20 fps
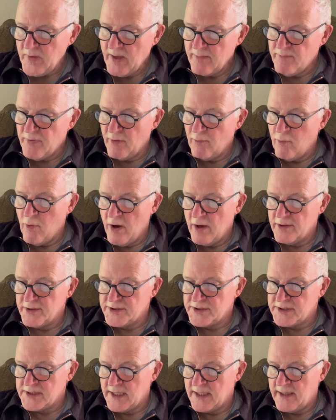But
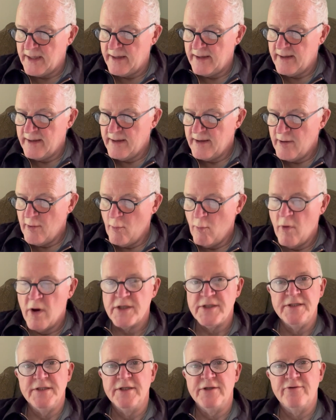what
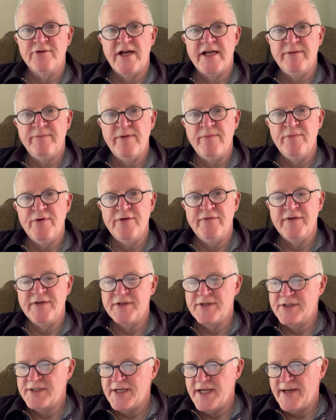an incredibly moving
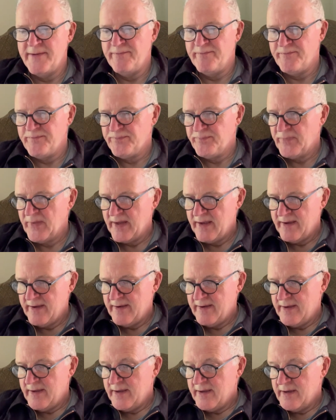scene.
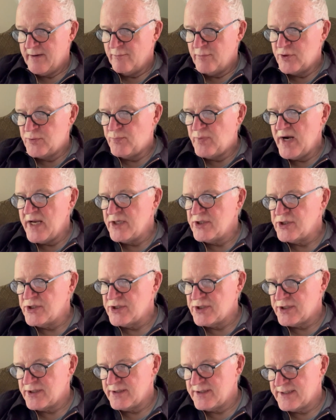Which brings
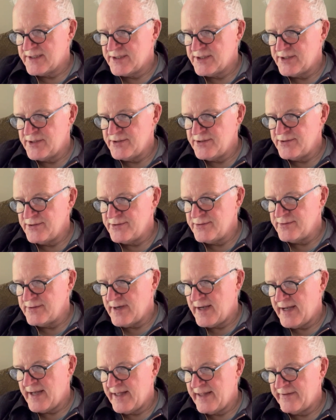us to
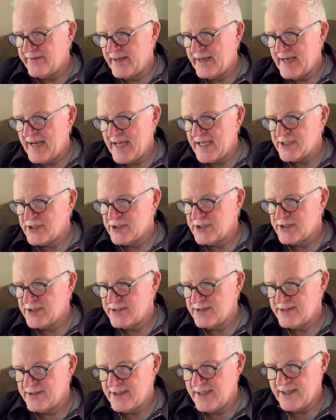the last
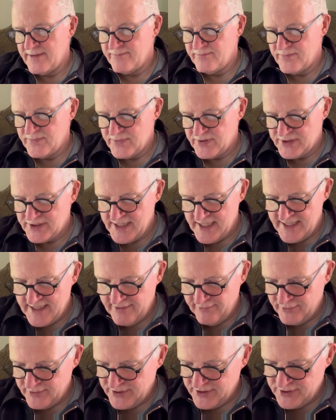scene I
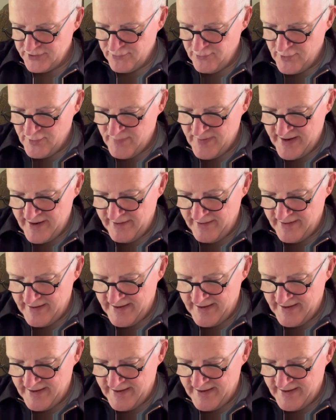want to talk about,